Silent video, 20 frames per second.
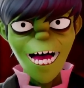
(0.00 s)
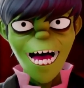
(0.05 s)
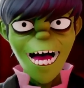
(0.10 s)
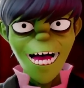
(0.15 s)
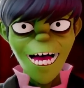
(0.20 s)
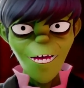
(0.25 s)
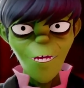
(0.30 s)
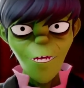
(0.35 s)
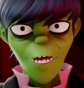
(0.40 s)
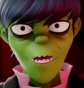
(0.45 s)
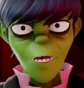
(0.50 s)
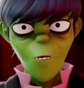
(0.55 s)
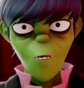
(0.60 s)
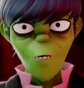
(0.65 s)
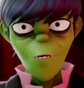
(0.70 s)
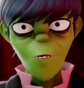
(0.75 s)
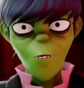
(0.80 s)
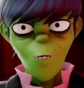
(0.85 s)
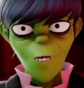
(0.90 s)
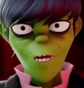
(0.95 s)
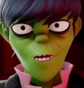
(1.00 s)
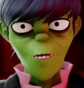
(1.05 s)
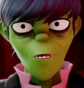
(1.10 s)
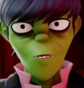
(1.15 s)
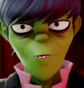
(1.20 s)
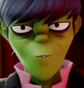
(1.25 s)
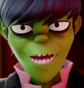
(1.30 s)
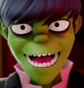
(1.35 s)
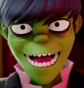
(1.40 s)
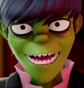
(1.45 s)
land called
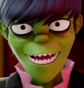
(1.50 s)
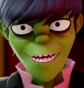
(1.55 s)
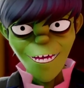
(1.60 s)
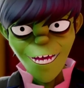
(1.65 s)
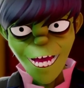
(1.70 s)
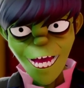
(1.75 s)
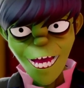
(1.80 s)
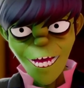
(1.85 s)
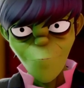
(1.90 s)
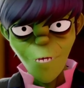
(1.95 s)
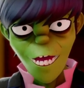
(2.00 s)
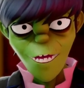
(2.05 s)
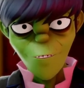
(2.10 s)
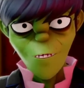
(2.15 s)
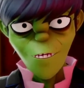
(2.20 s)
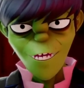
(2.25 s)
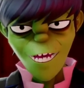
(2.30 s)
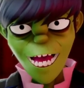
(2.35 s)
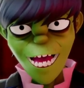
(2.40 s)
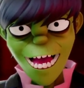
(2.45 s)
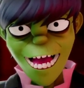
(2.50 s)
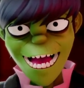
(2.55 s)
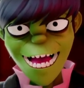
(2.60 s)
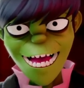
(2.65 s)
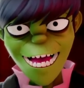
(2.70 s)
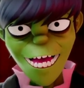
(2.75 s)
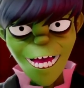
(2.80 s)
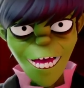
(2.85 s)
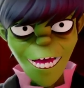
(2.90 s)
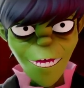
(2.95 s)
normality once
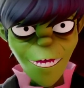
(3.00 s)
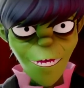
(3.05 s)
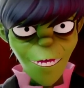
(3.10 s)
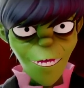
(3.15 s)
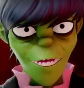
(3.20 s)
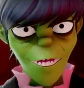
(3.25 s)
again.